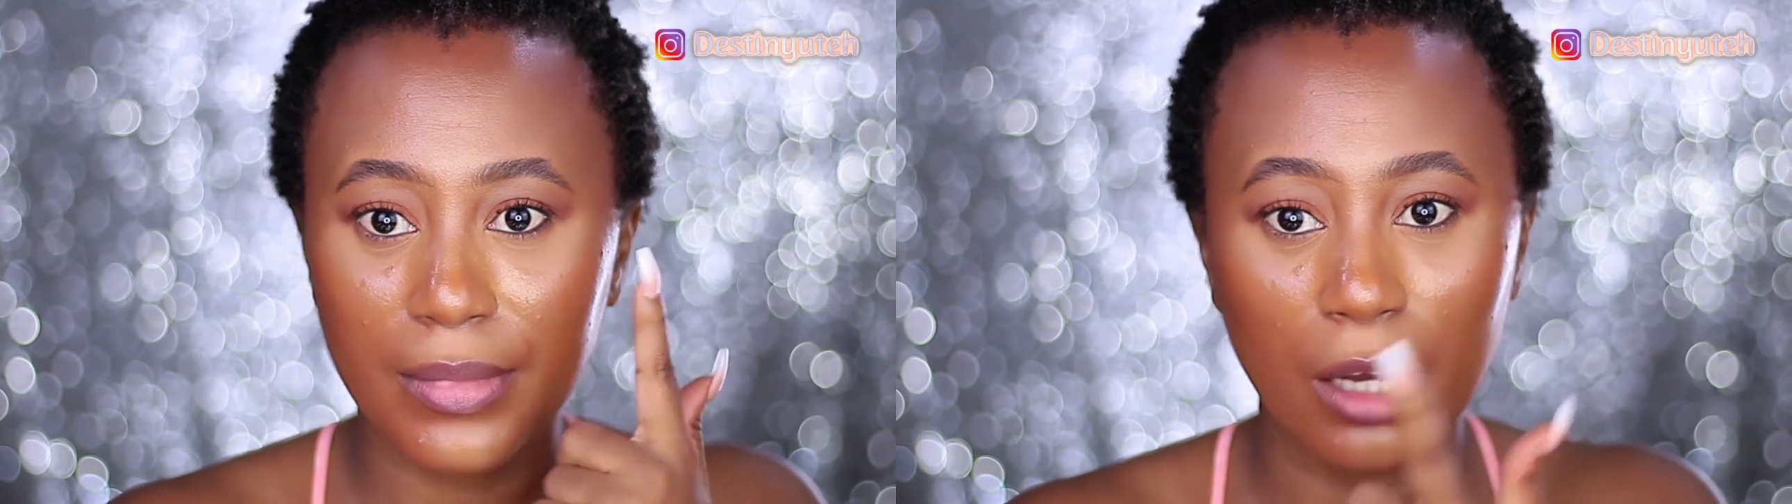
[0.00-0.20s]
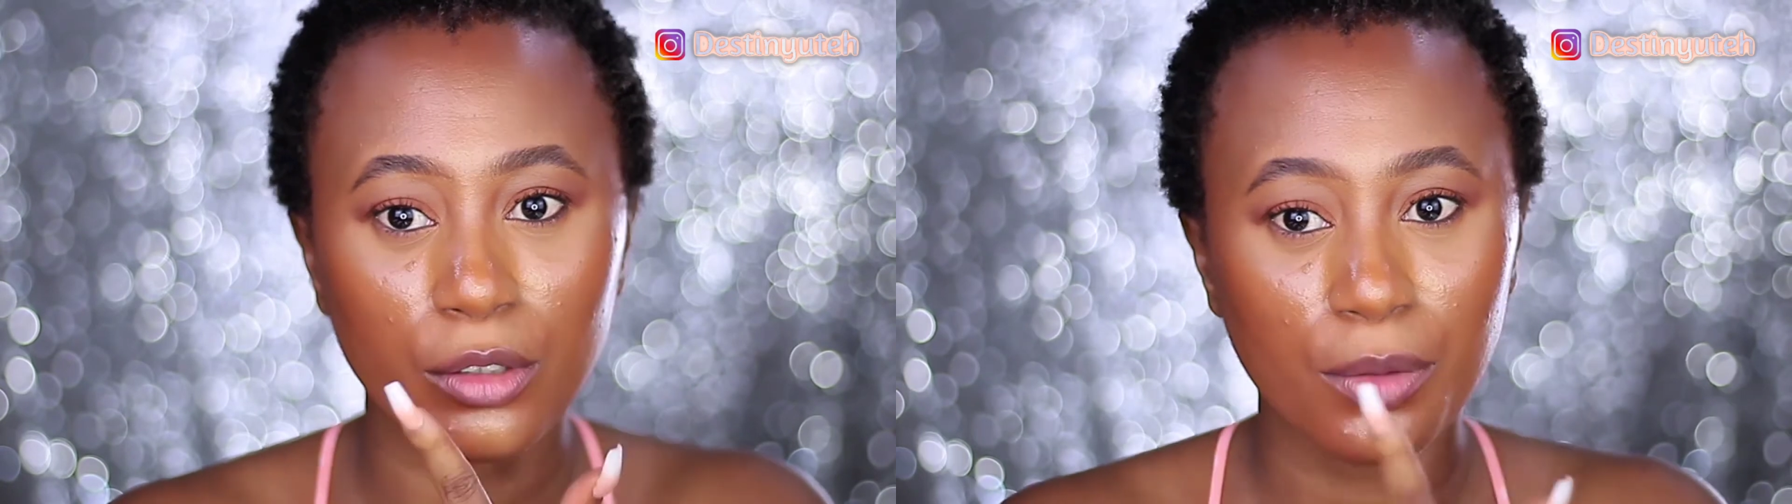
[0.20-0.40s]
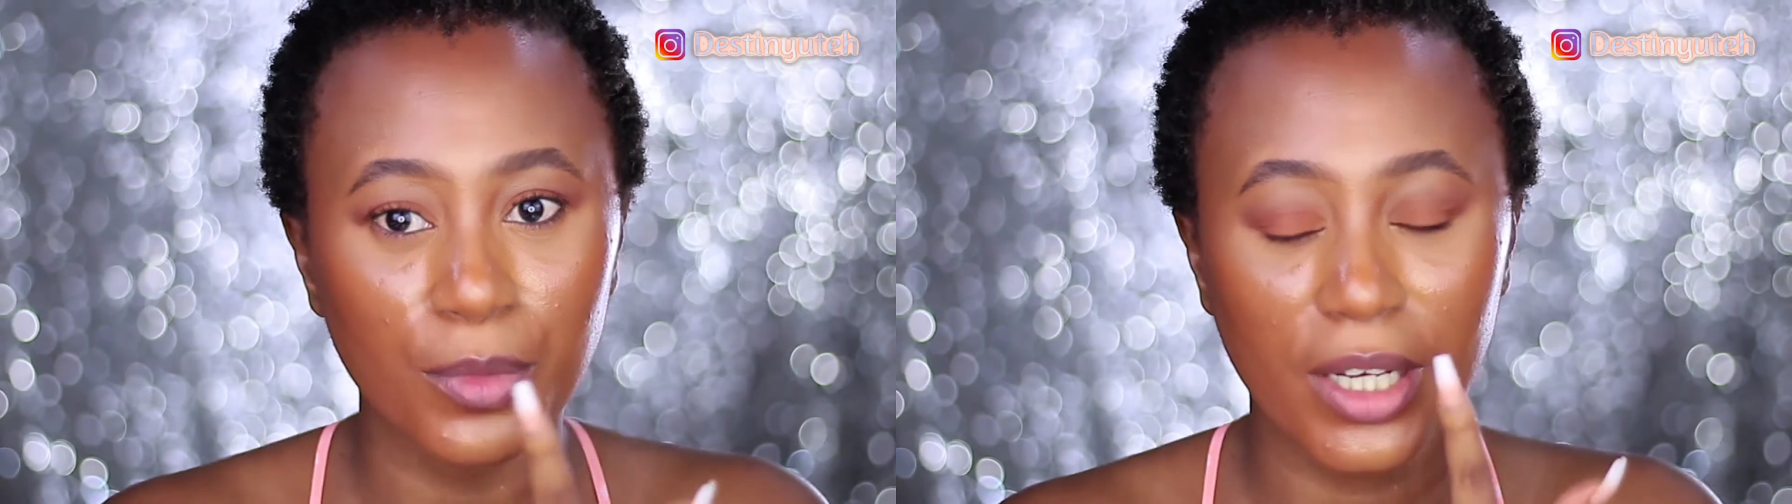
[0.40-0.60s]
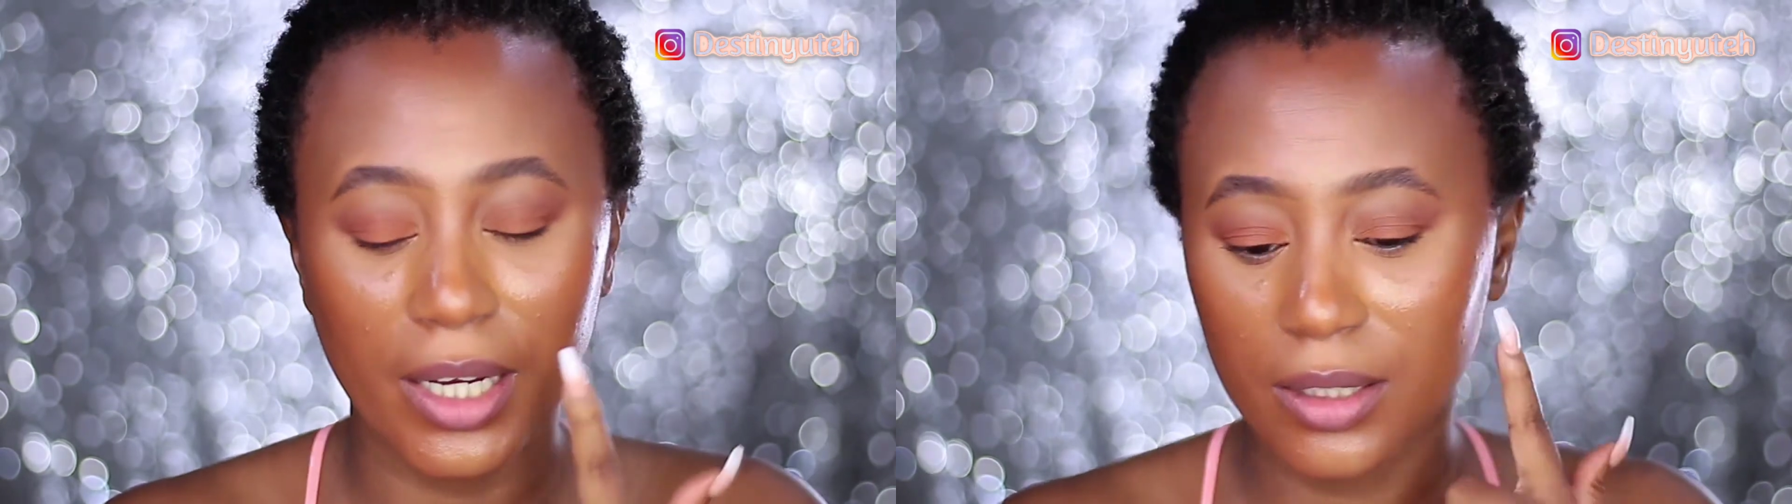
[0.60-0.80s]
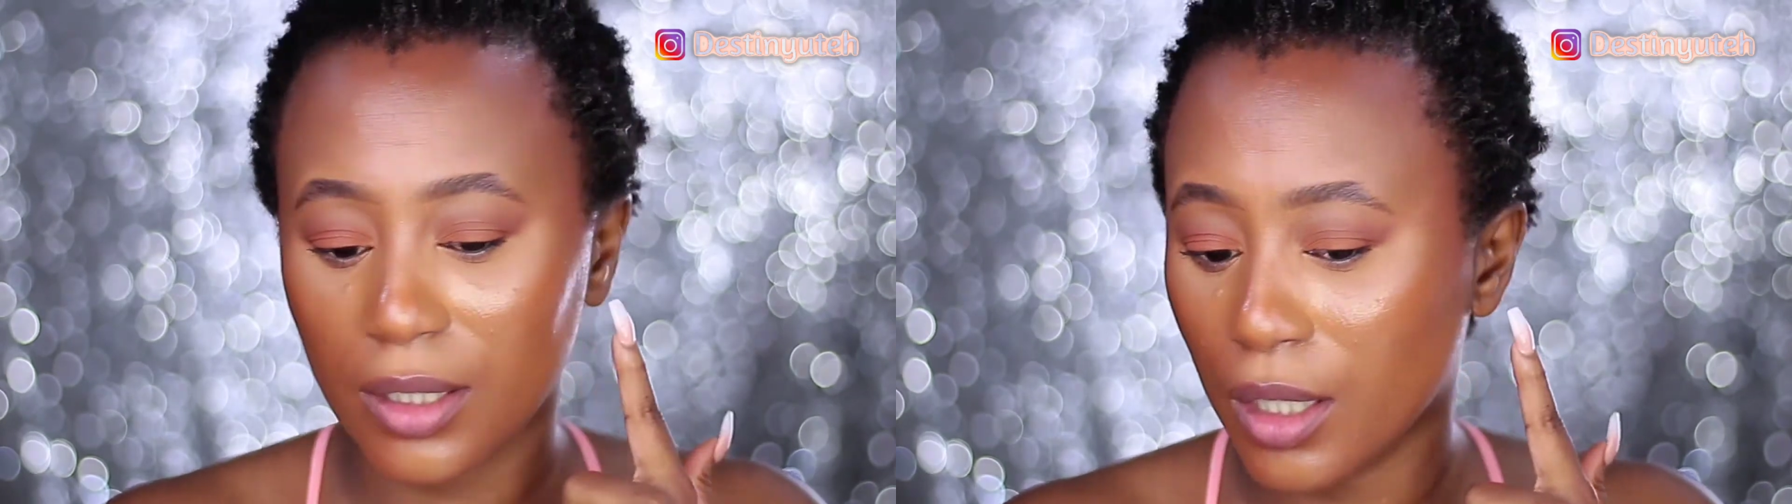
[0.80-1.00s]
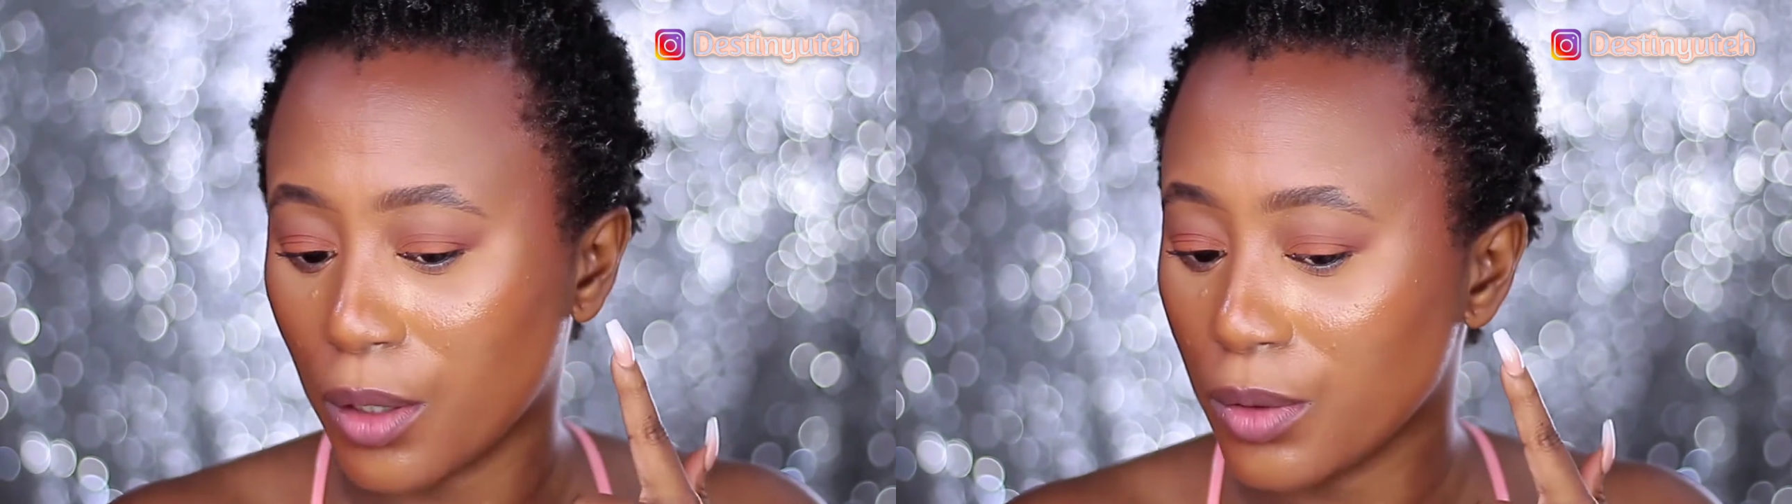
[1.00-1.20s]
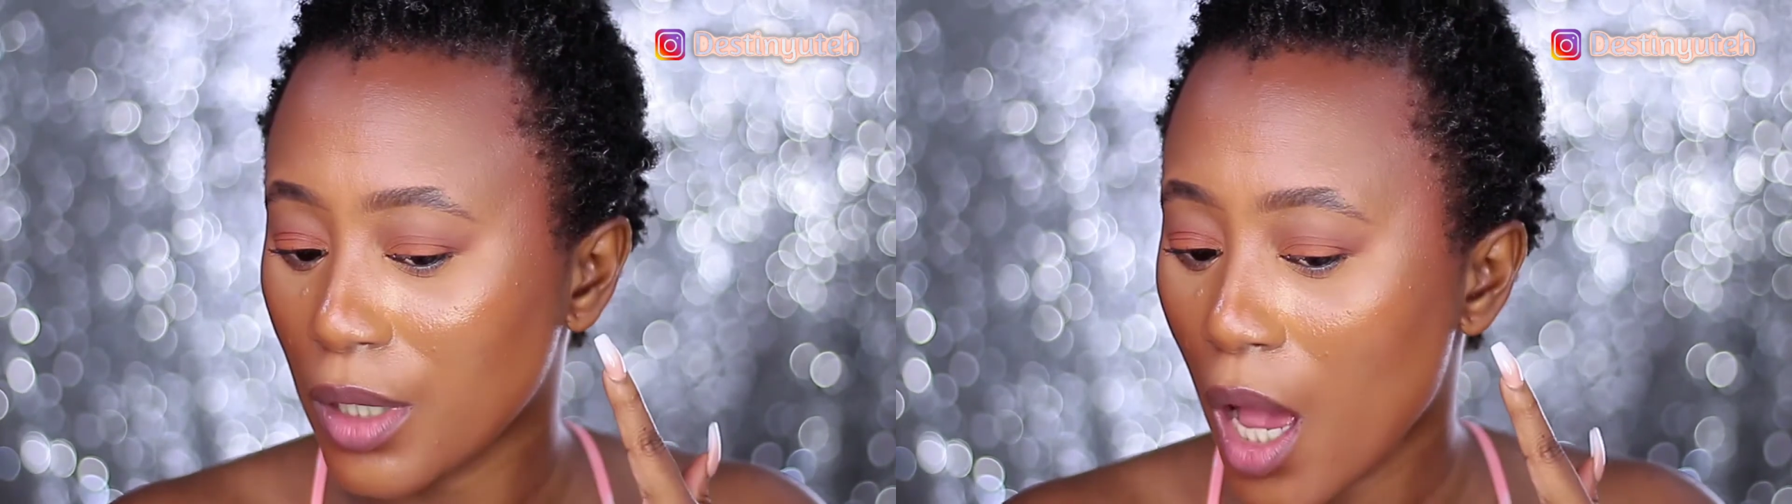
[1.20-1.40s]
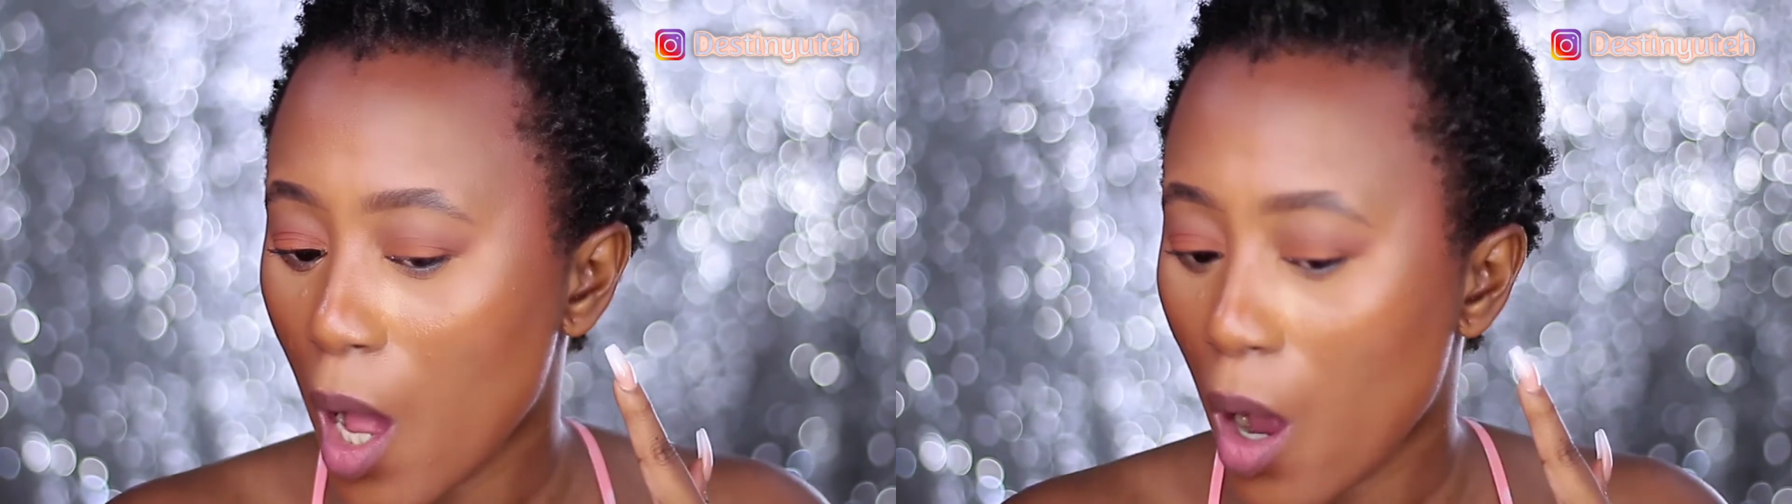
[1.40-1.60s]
I'll zoom you guys close,